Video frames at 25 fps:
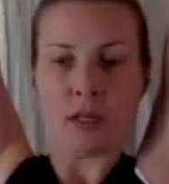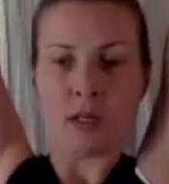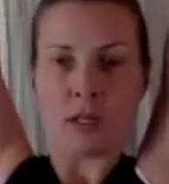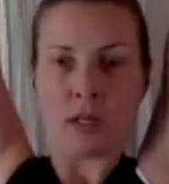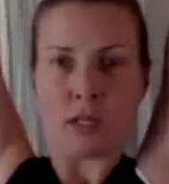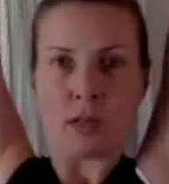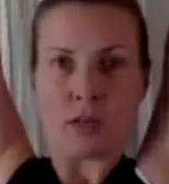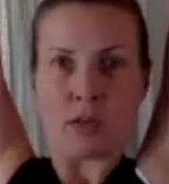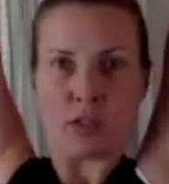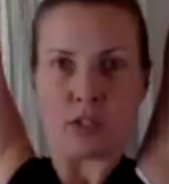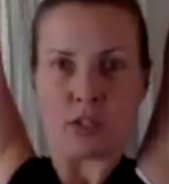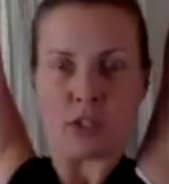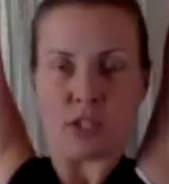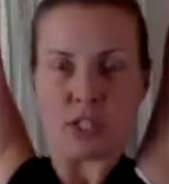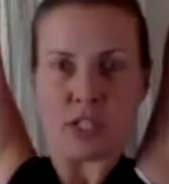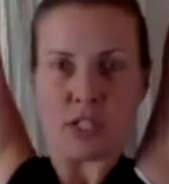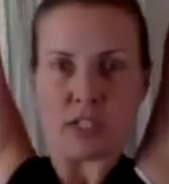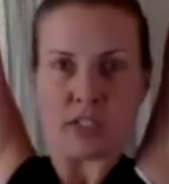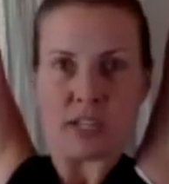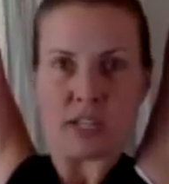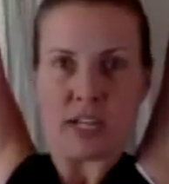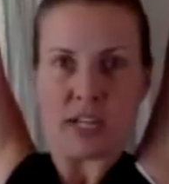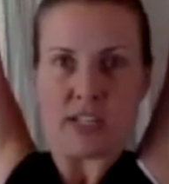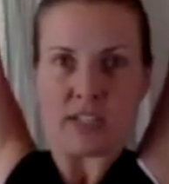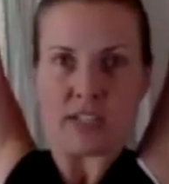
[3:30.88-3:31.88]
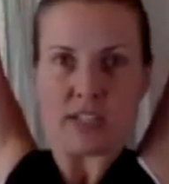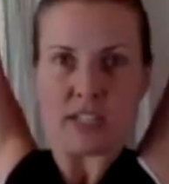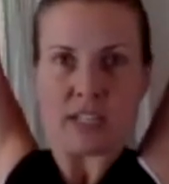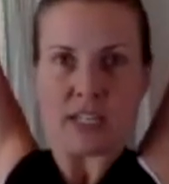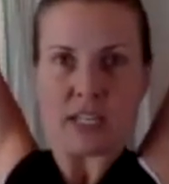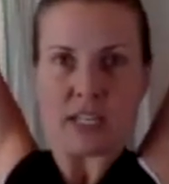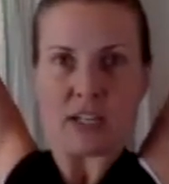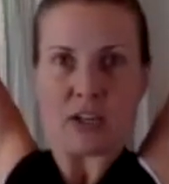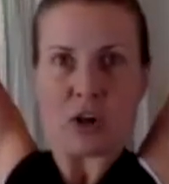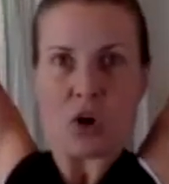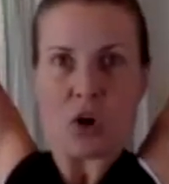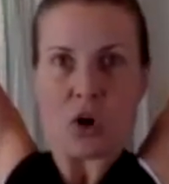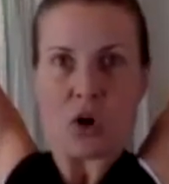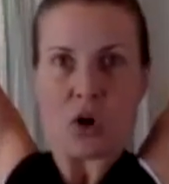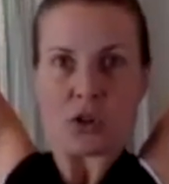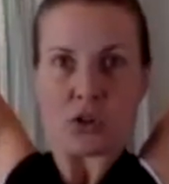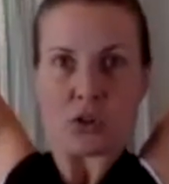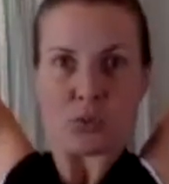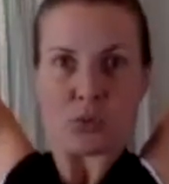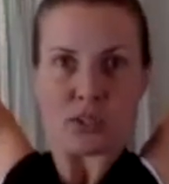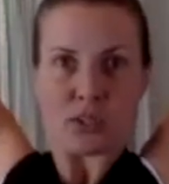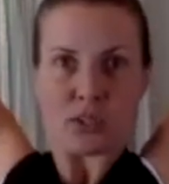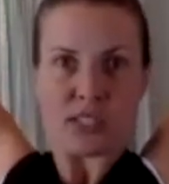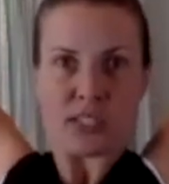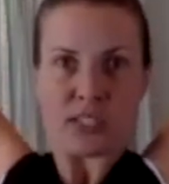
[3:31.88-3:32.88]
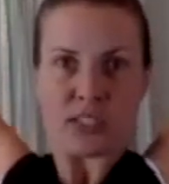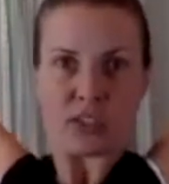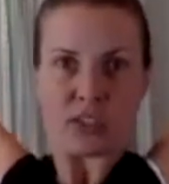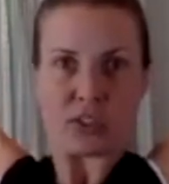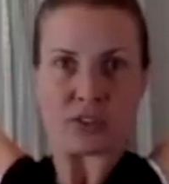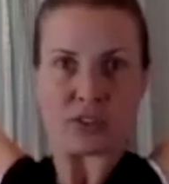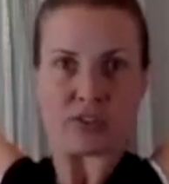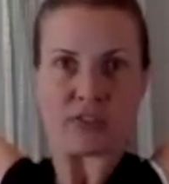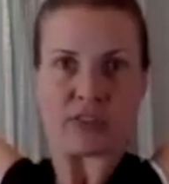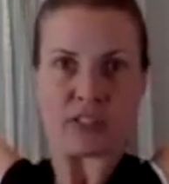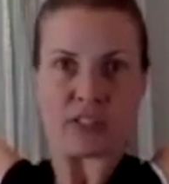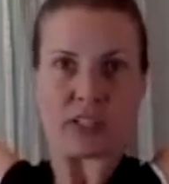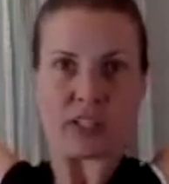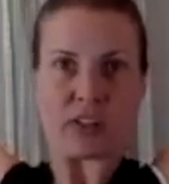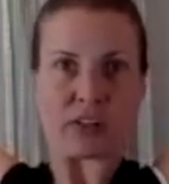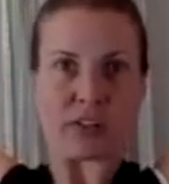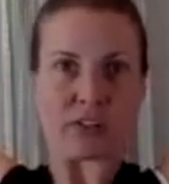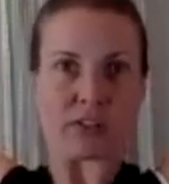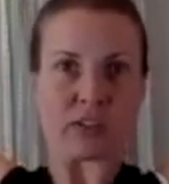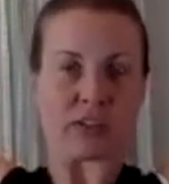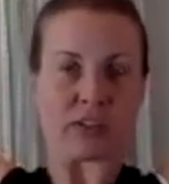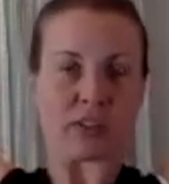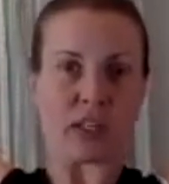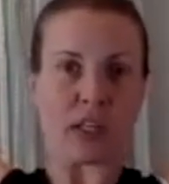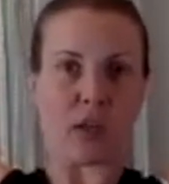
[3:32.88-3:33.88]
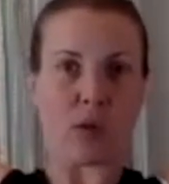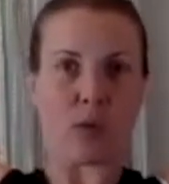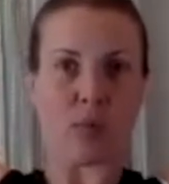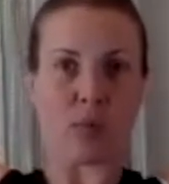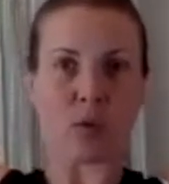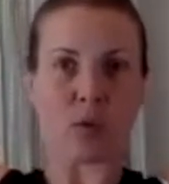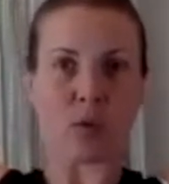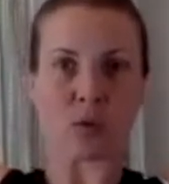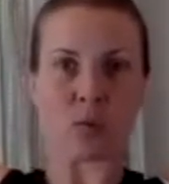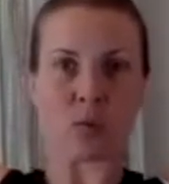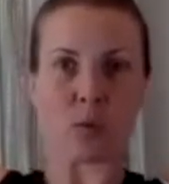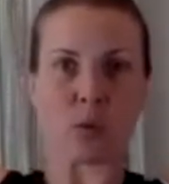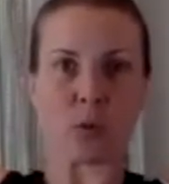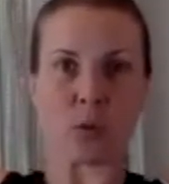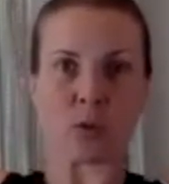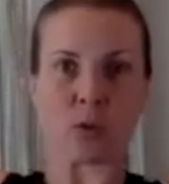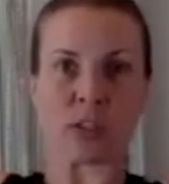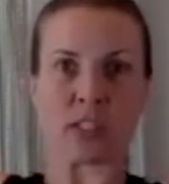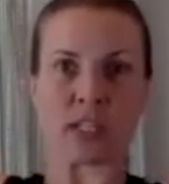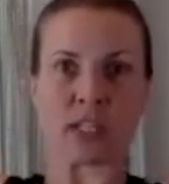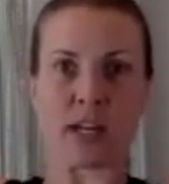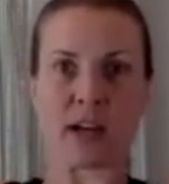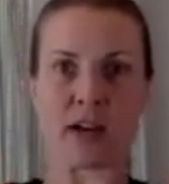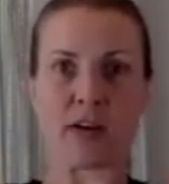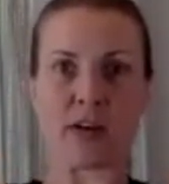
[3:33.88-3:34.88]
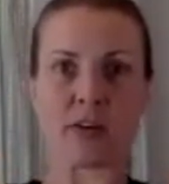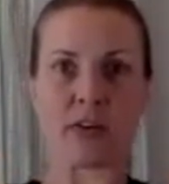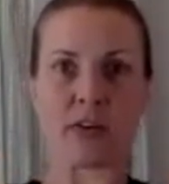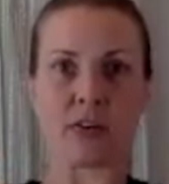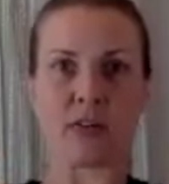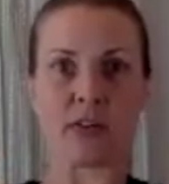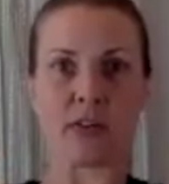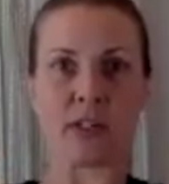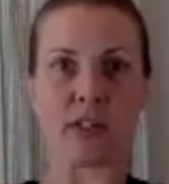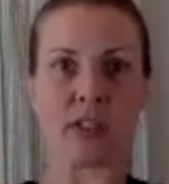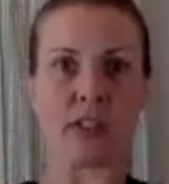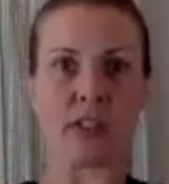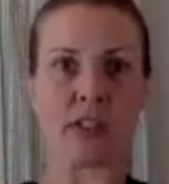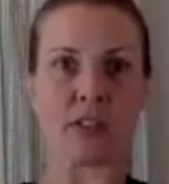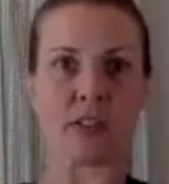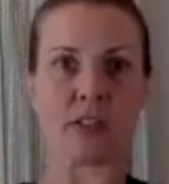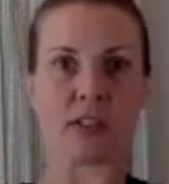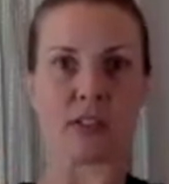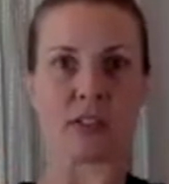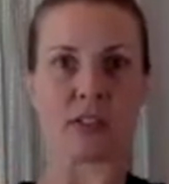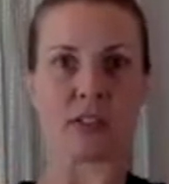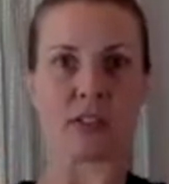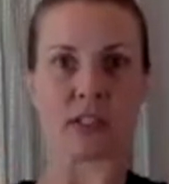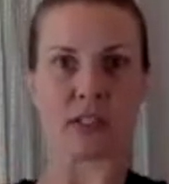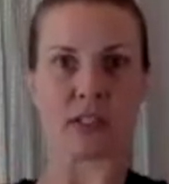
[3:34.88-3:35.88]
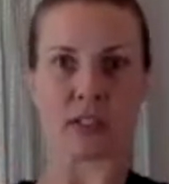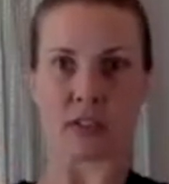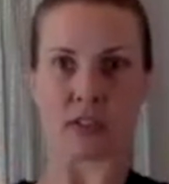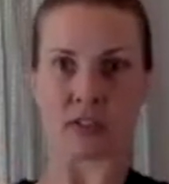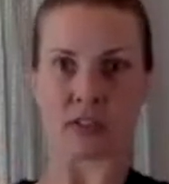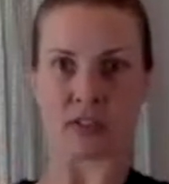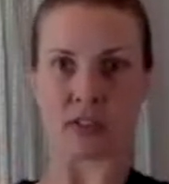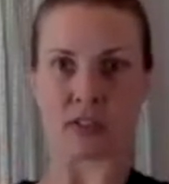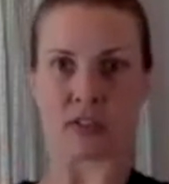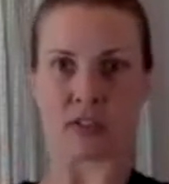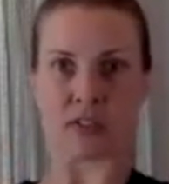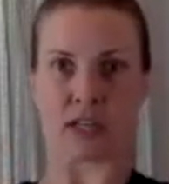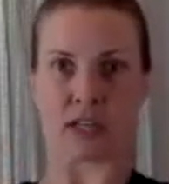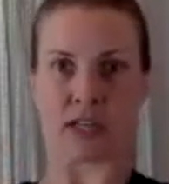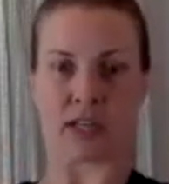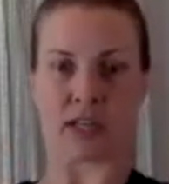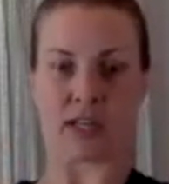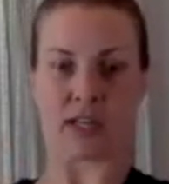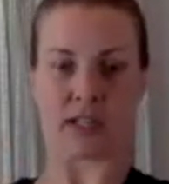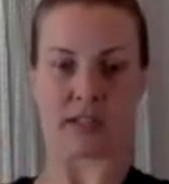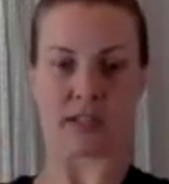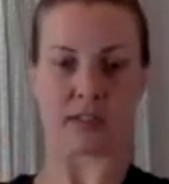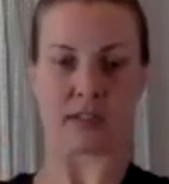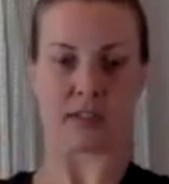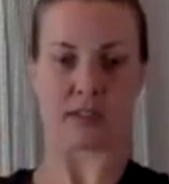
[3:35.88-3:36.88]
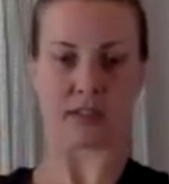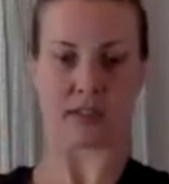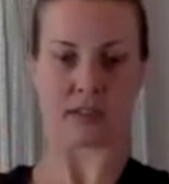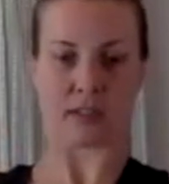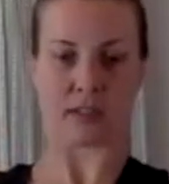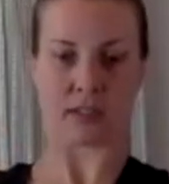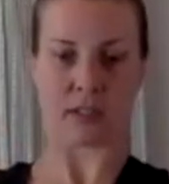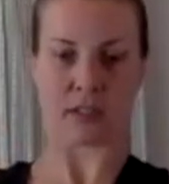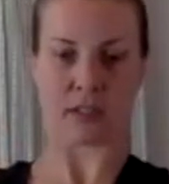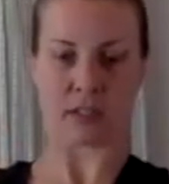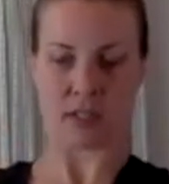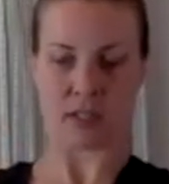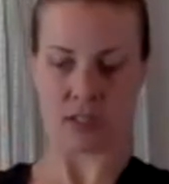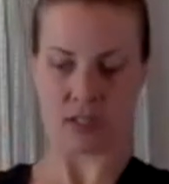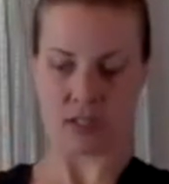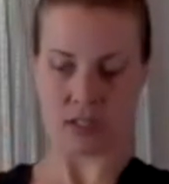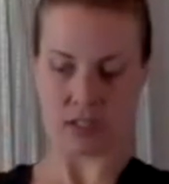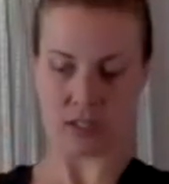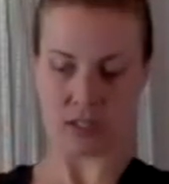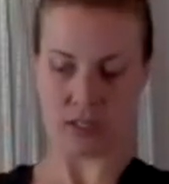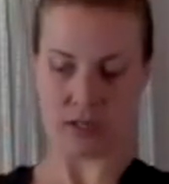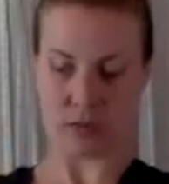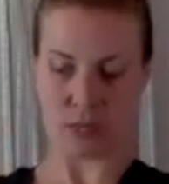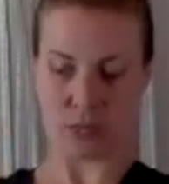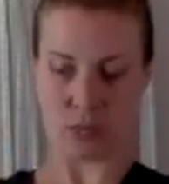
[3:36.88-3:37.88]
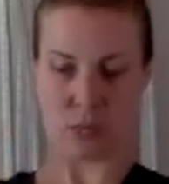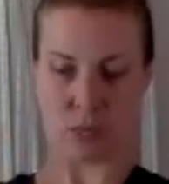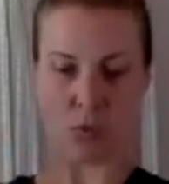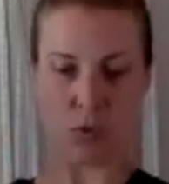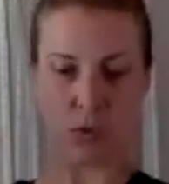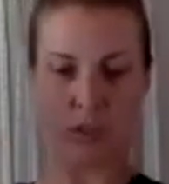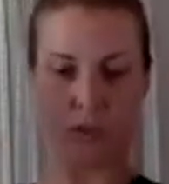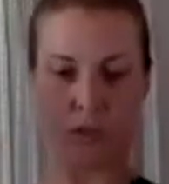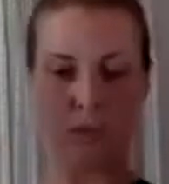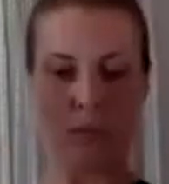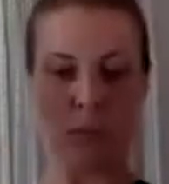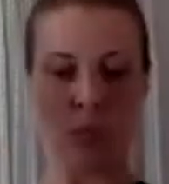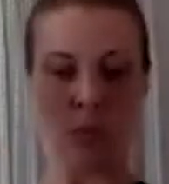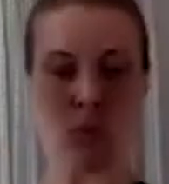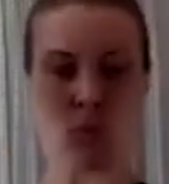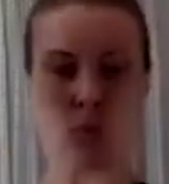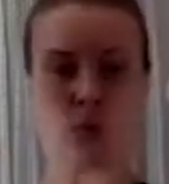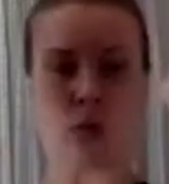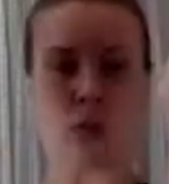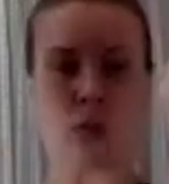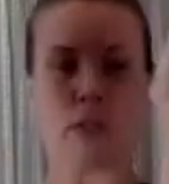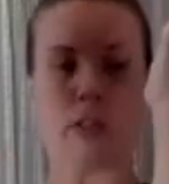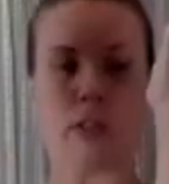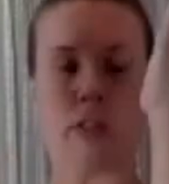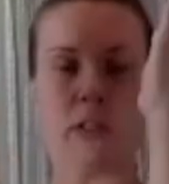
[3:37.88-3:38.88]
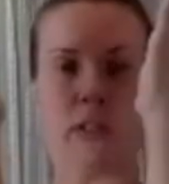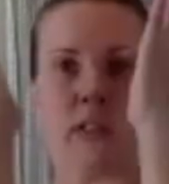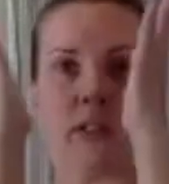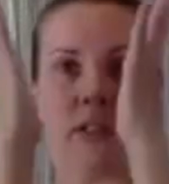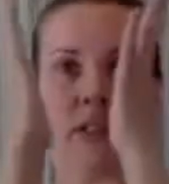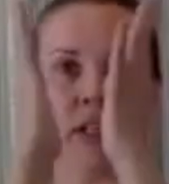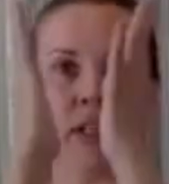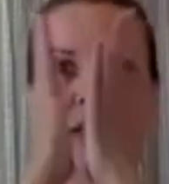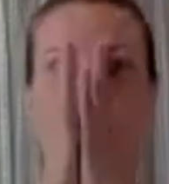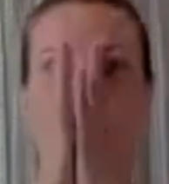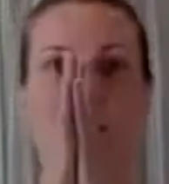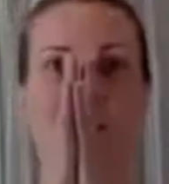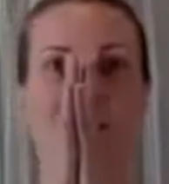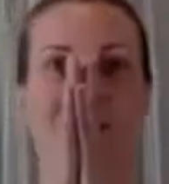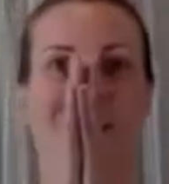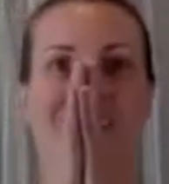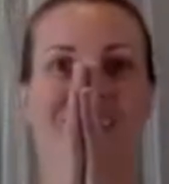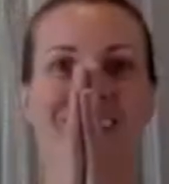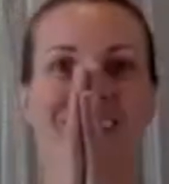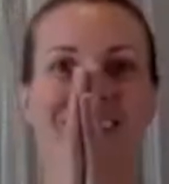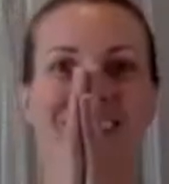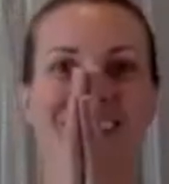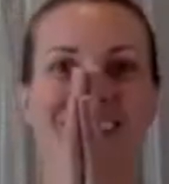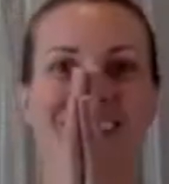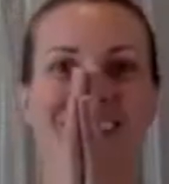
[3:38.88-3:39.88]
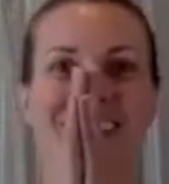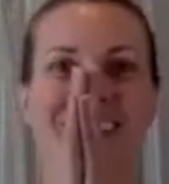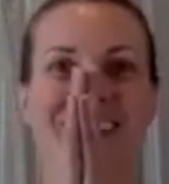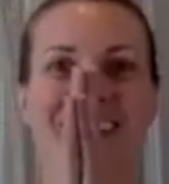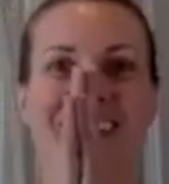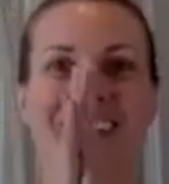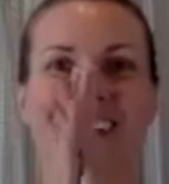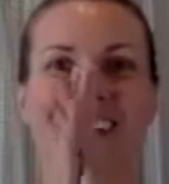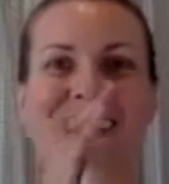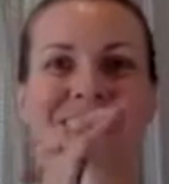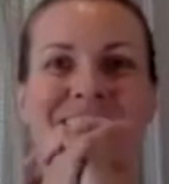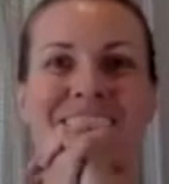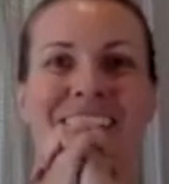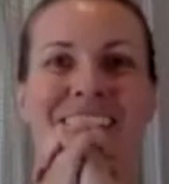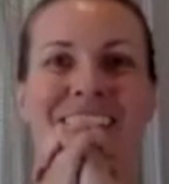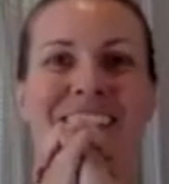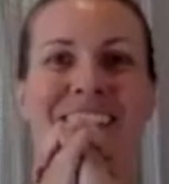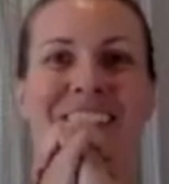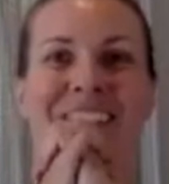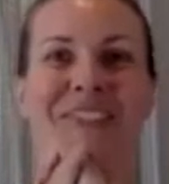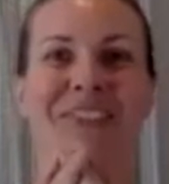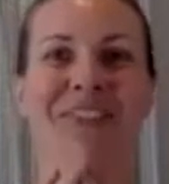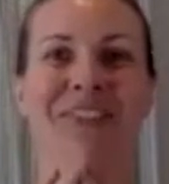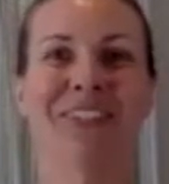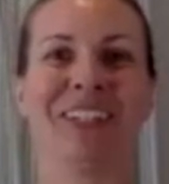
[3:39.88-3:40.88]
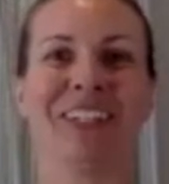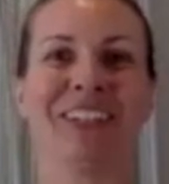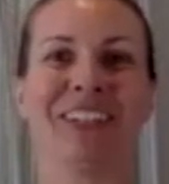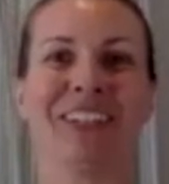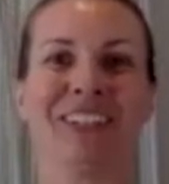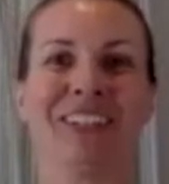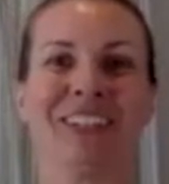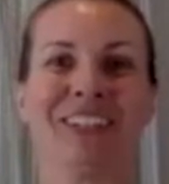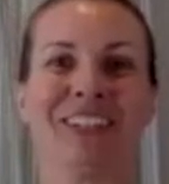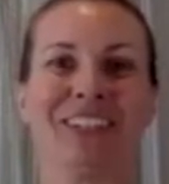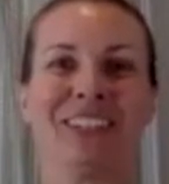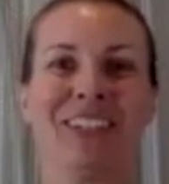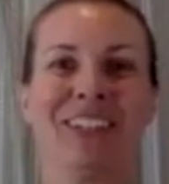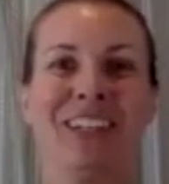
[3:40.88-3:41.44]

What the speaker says: Once you get as high as they can go, you release your fingers, elbows pull down to touch the sides. All right, one more. Hands to heart center. Interlace your fingers.